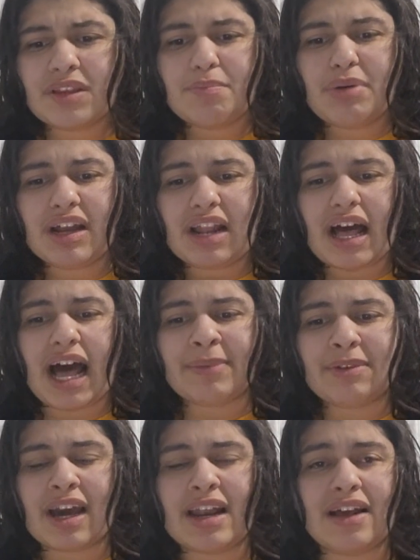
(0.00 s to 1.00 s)
but
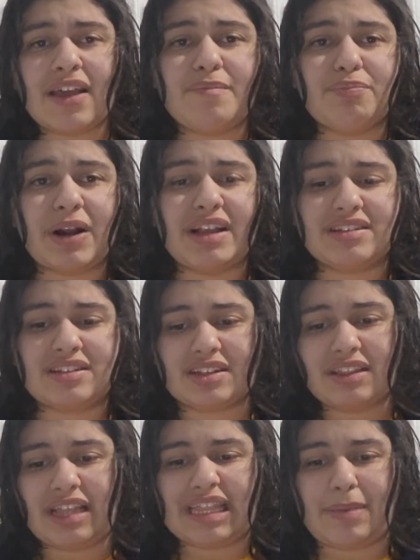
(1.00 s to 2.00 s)
I'm kind of impressed
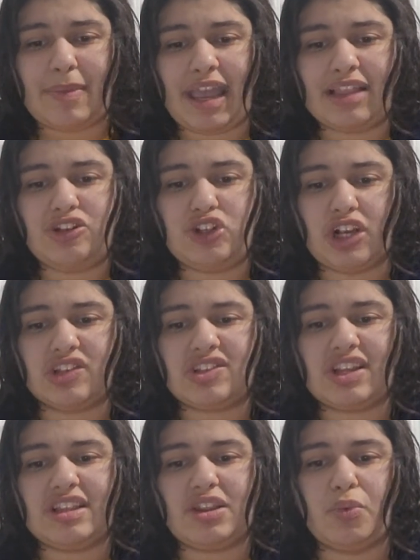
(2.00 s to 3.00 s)
that they made
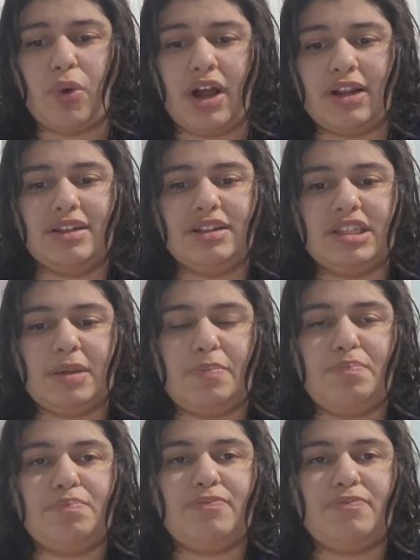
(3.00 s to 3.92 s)
Justin the one to